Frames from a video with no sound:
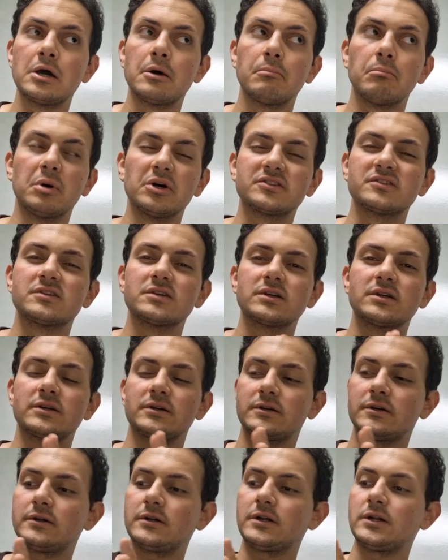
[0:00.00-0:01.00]

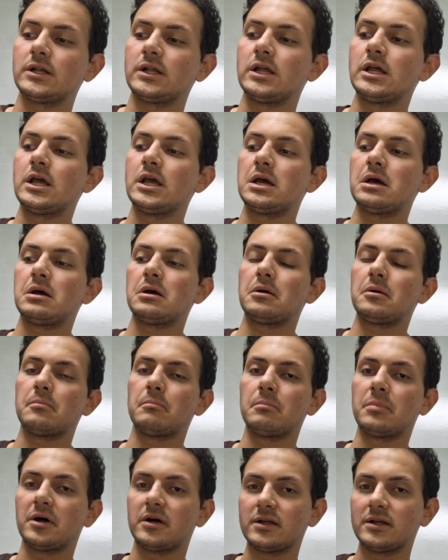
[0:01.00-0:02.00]

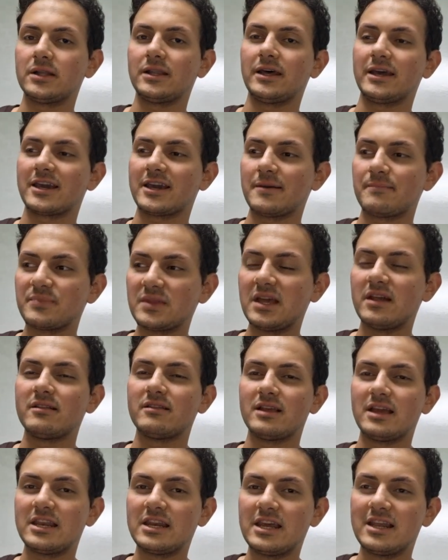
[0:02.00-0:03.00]
But like
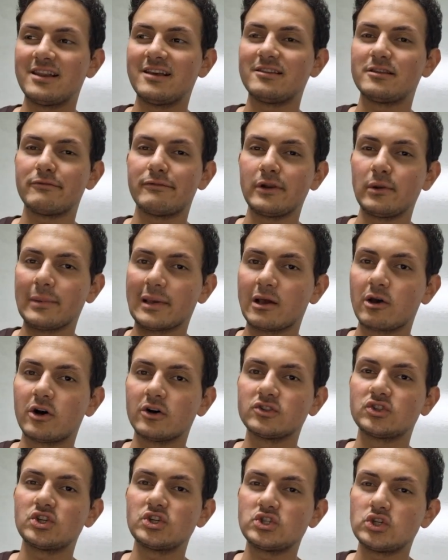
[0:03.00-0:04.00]
in developing
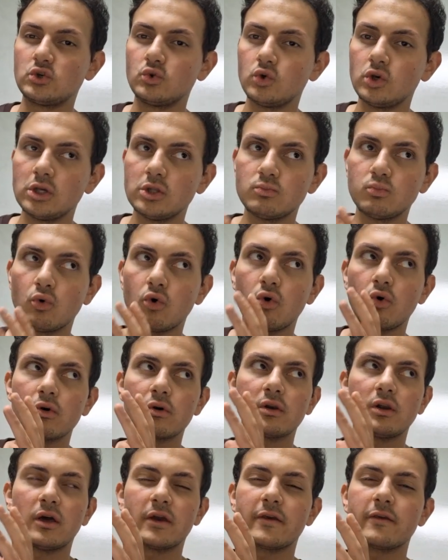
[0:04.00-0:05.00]
countries, you need
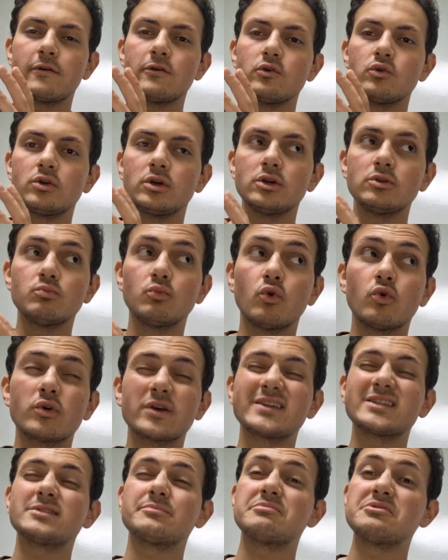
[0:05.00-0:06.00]
more
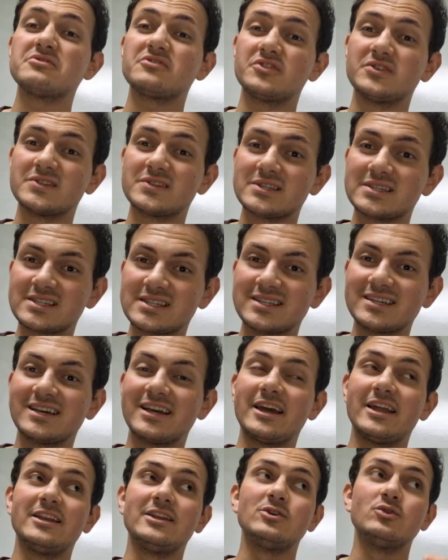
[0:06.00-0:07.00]
experience,
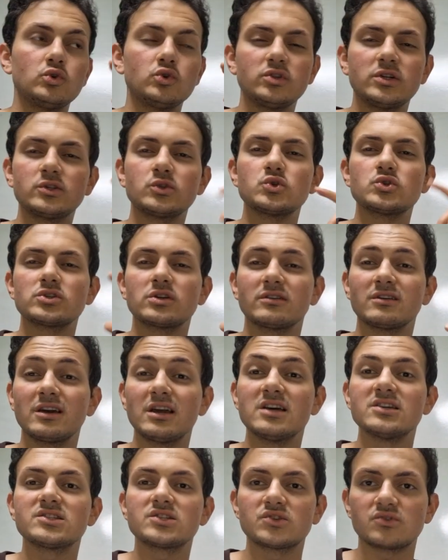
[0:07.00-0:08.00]
and you need to study
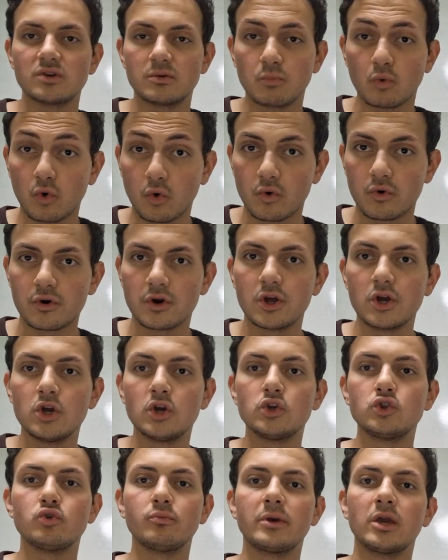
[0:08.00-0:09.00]
history more
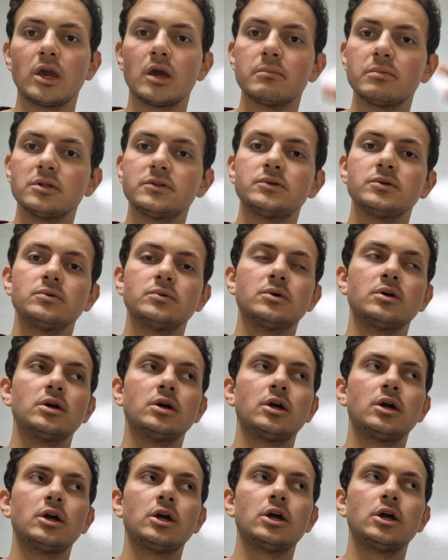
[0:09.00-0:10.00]
to be able to
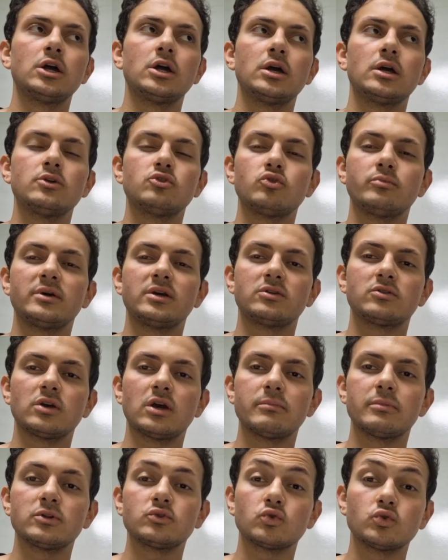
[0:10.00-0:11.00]

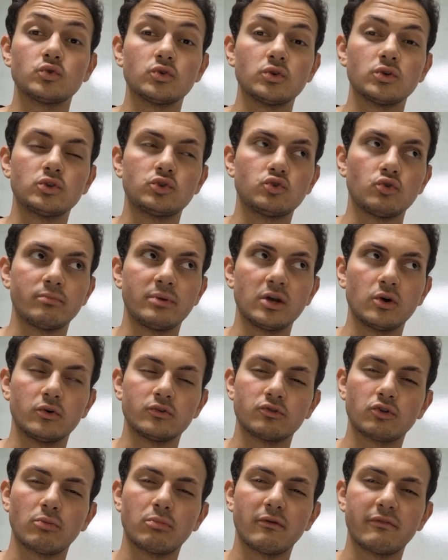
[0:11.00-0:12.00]
be on
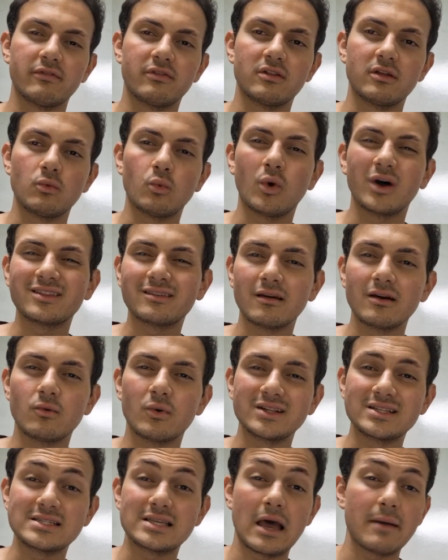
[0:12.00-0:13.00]
top of
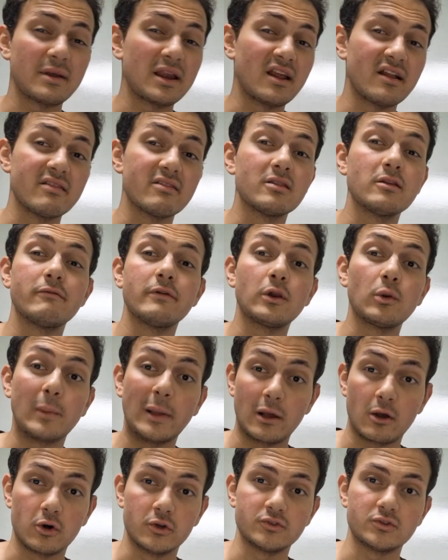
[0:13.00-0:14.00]
what is happening in the
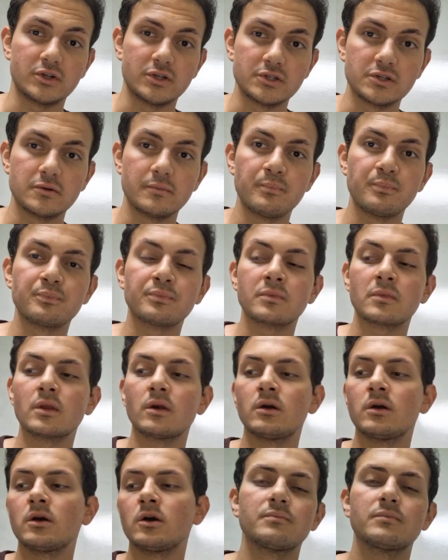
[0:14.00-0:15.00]
developing countries.
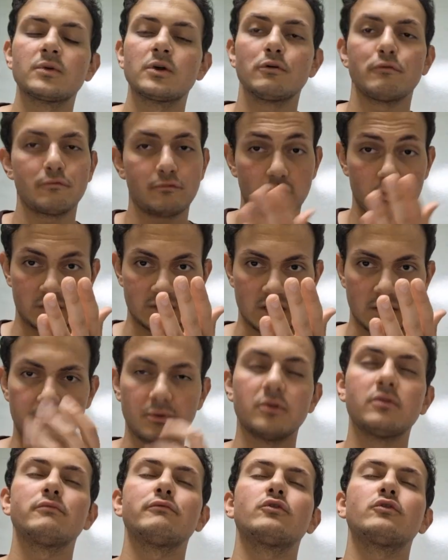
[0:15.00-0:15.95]
For example,